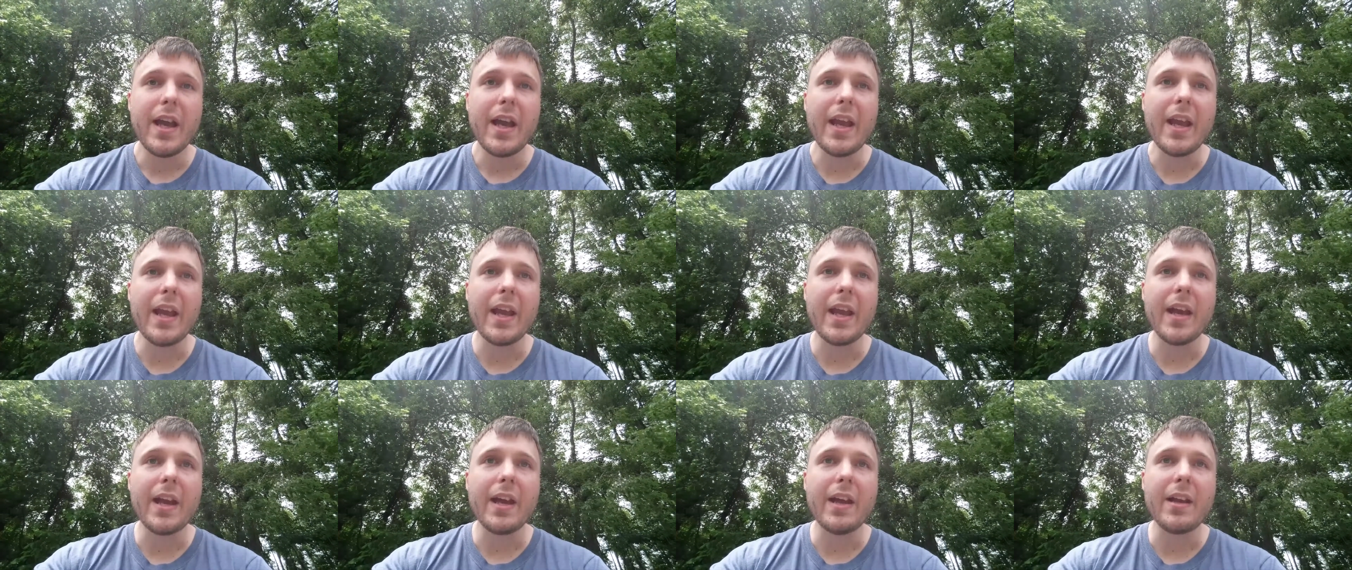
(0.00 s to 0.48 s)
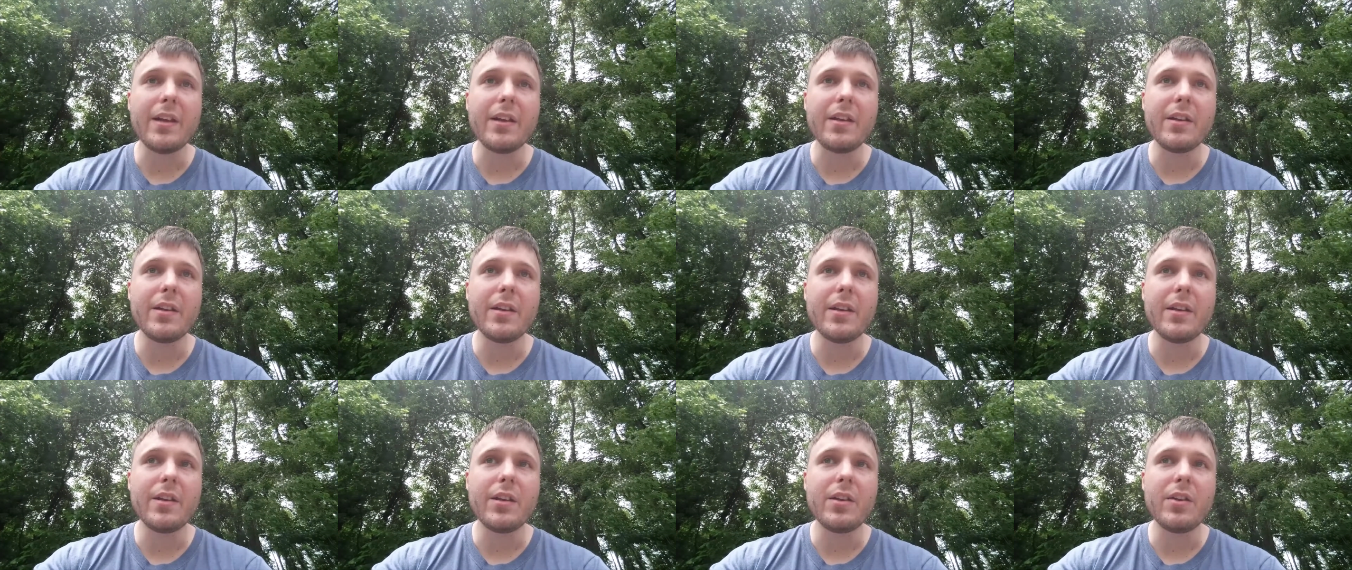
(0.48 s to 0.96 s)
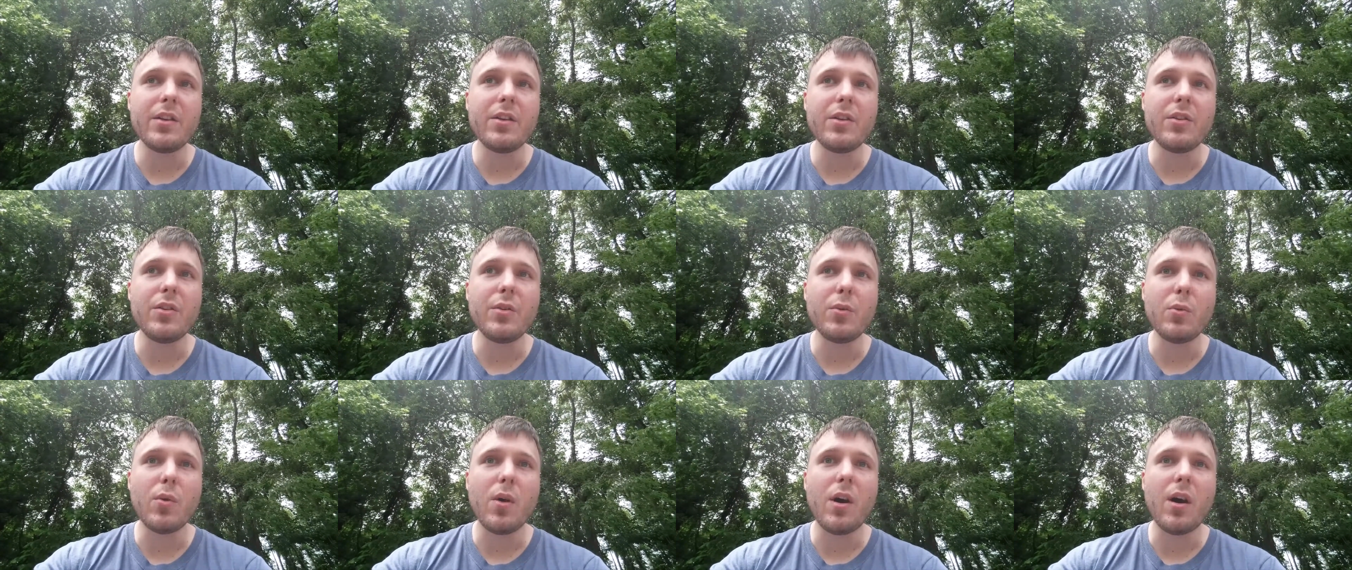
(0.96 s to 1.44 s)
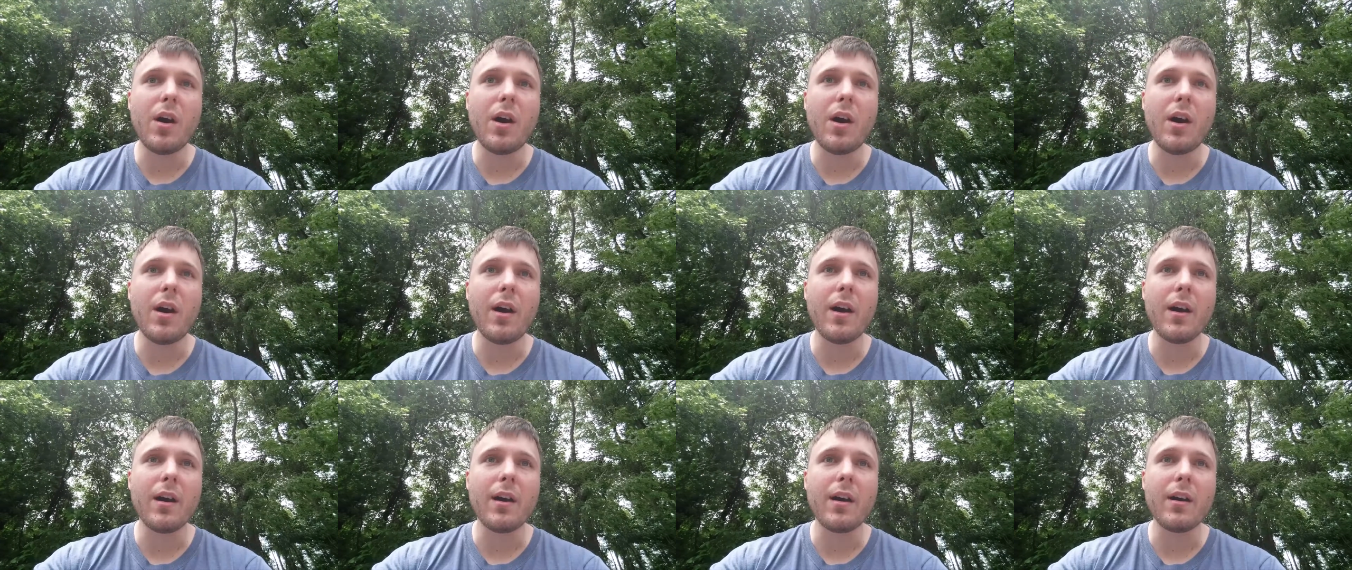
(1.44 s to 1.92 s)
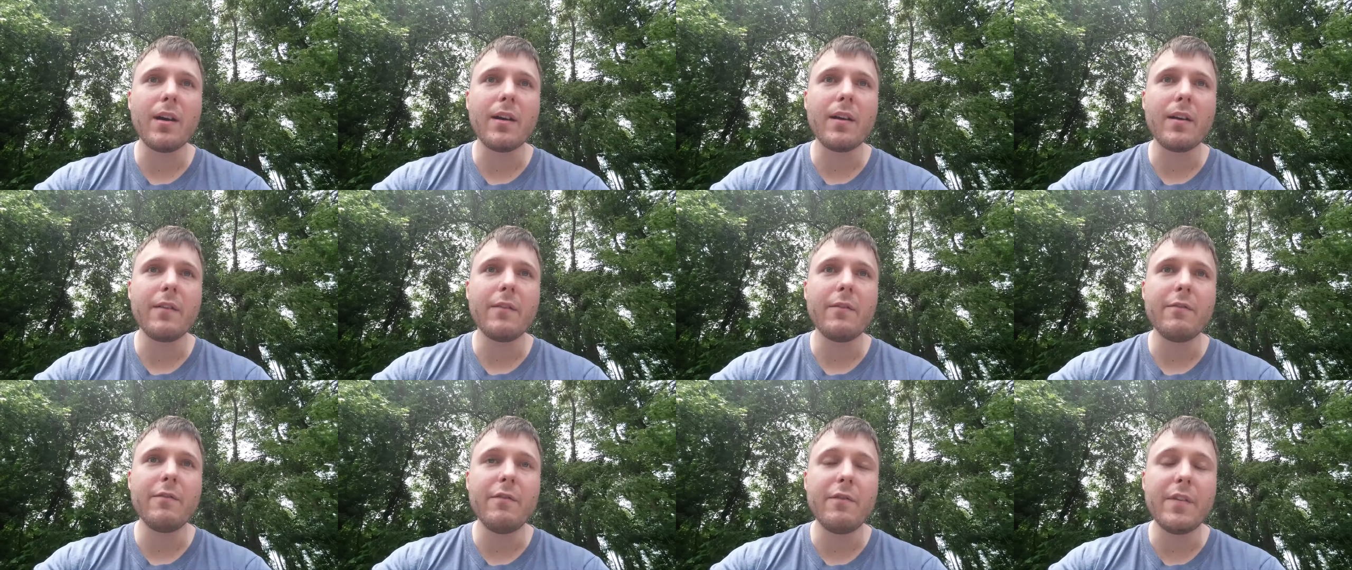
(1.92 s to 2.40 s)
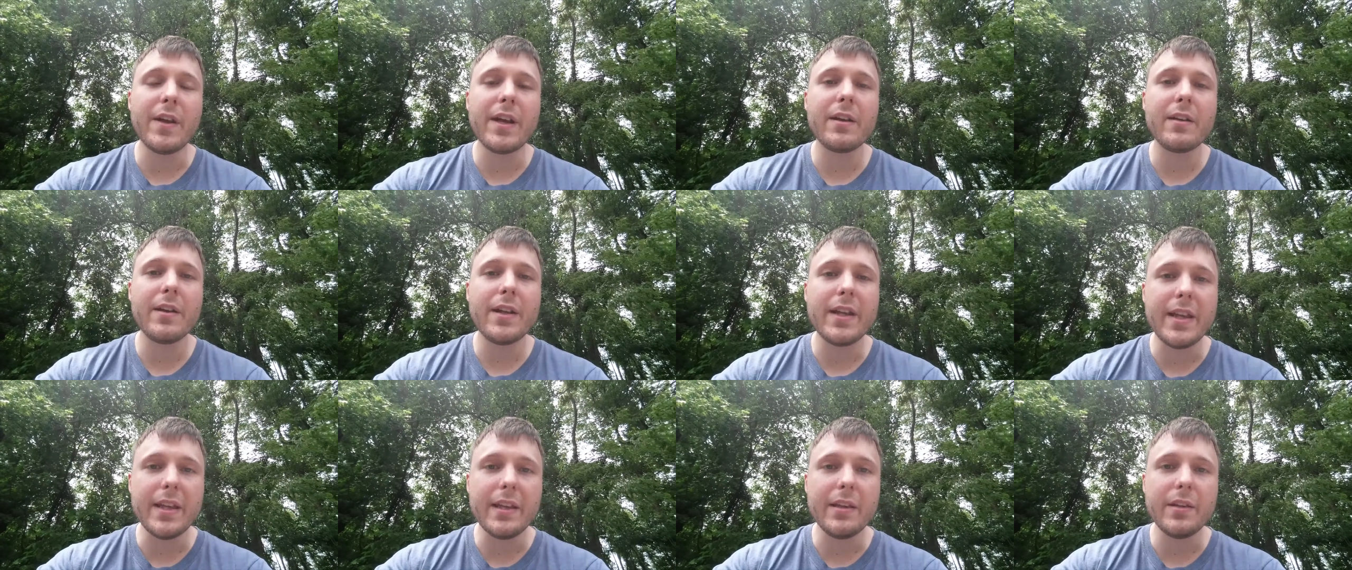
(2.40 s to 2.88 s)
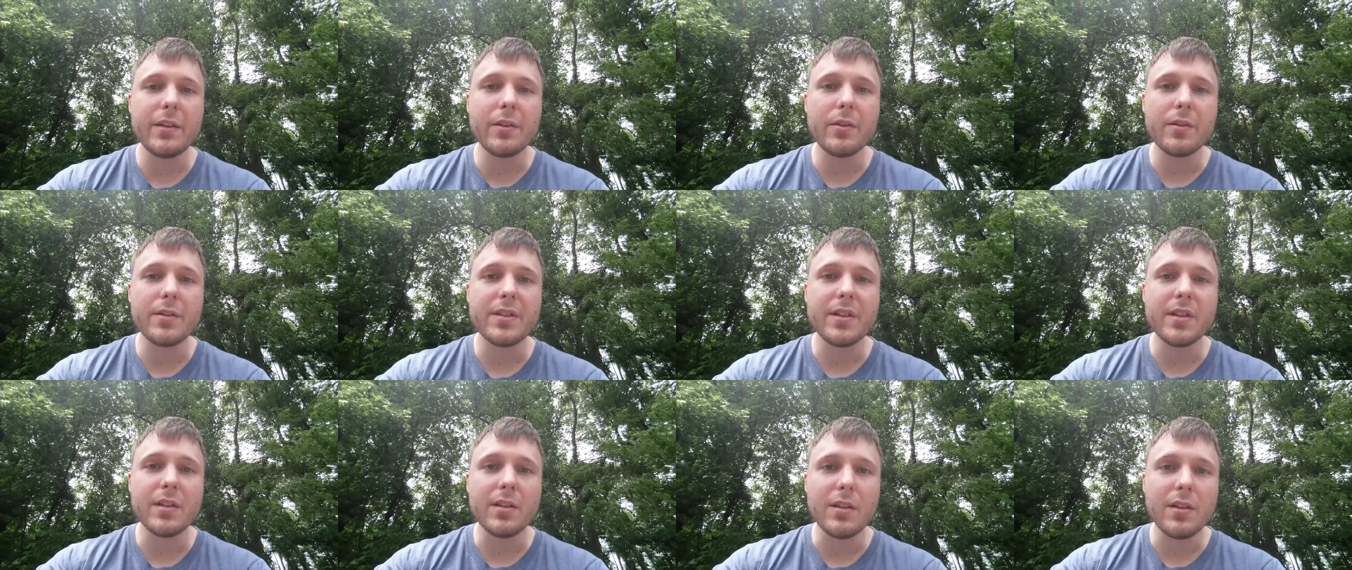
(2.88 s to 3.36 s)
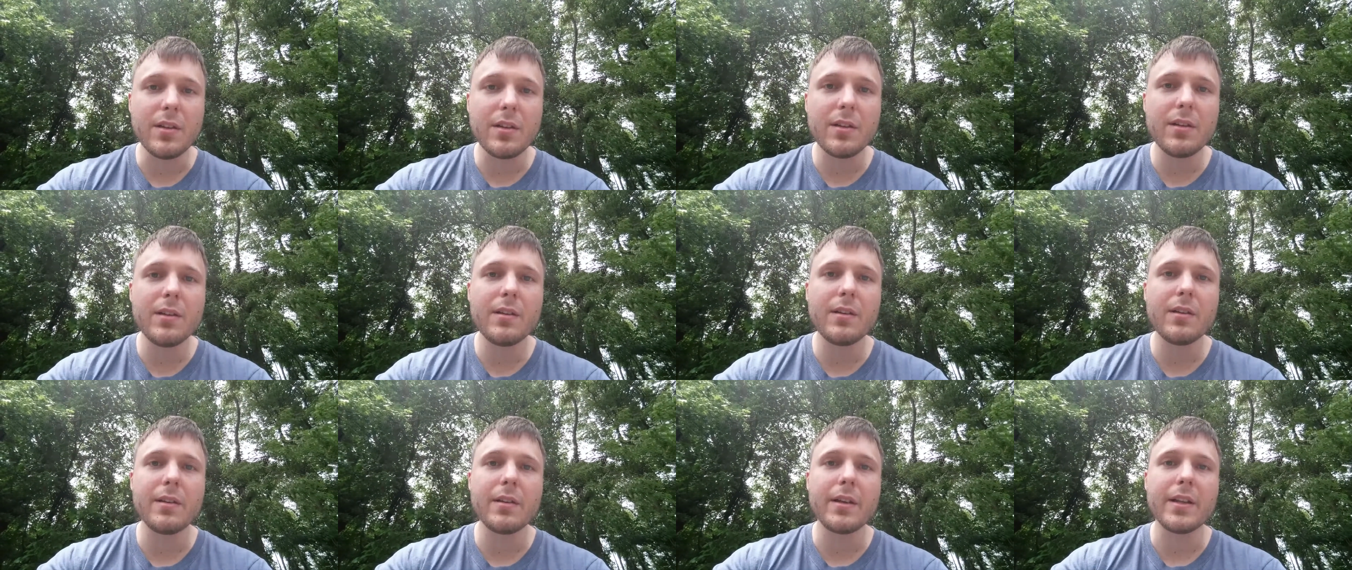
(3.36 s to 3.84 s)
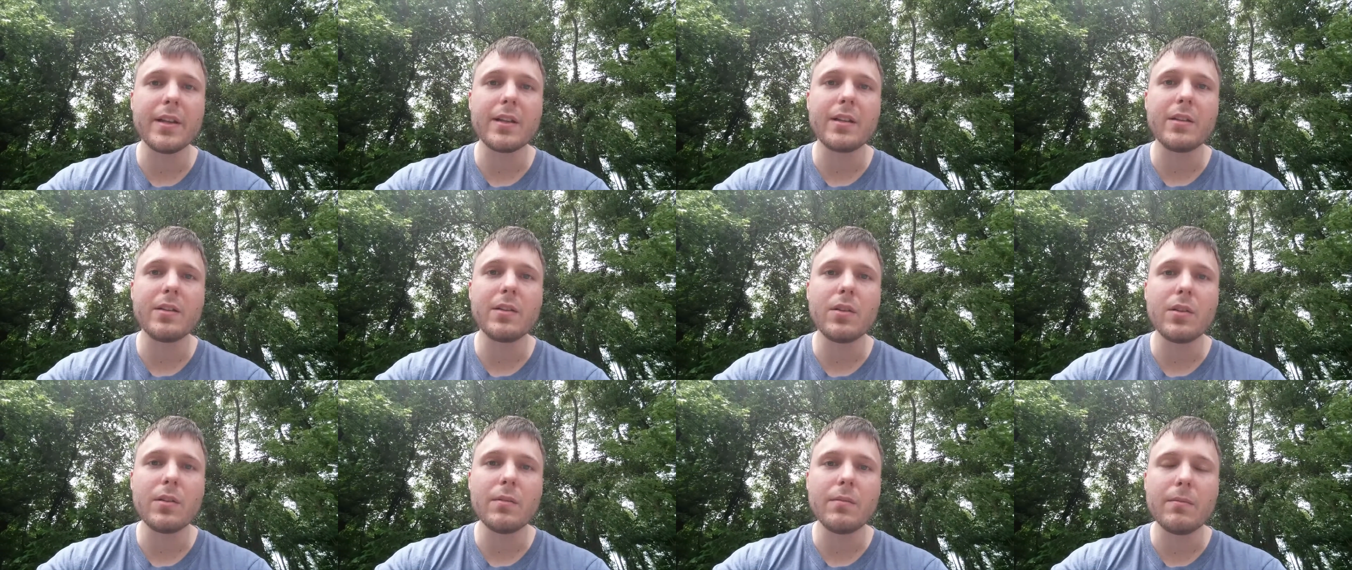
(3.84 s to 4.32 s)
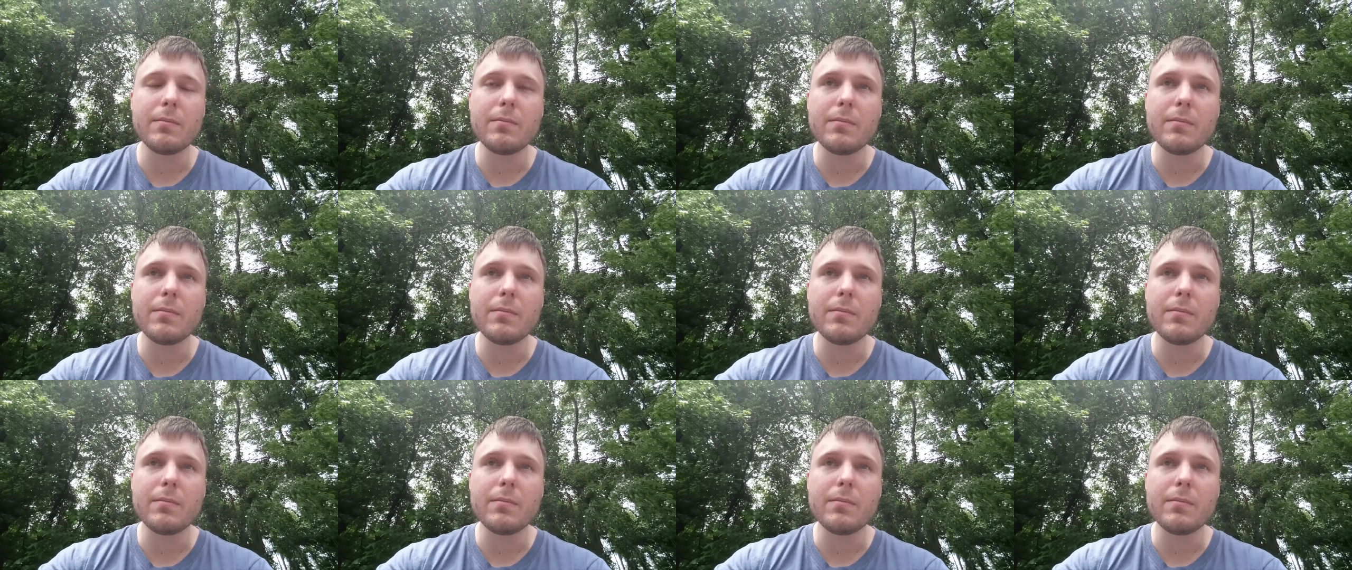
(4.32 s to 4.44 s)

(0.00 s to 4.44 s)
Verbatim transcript: and you are very eager to learn and